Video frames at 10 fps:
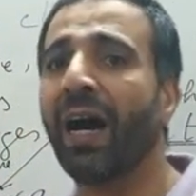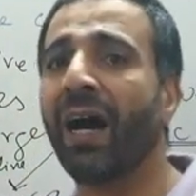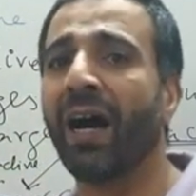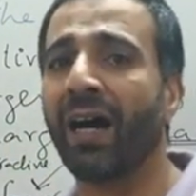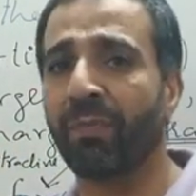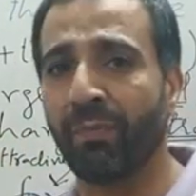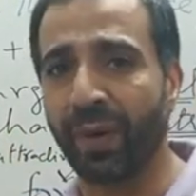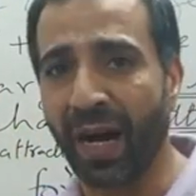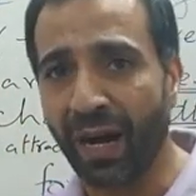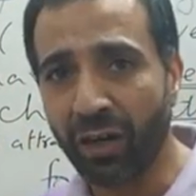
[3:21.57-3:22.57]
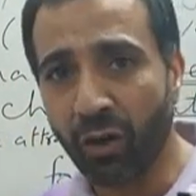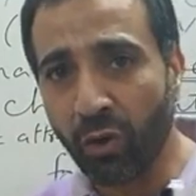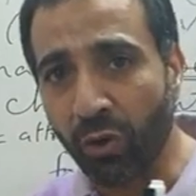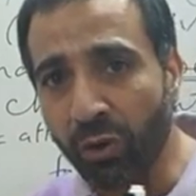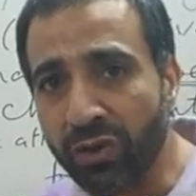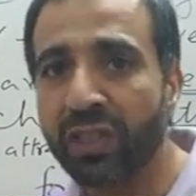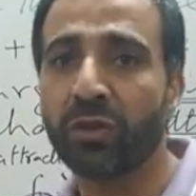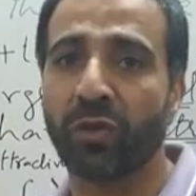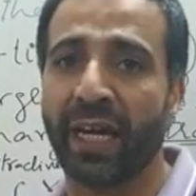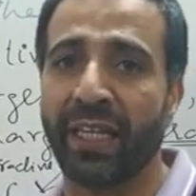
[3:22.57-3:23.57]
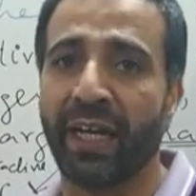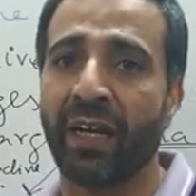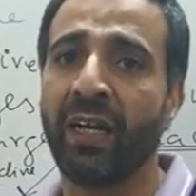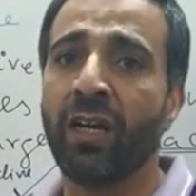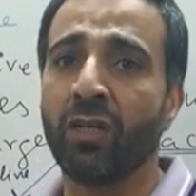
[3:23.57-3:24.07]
are brought closer together,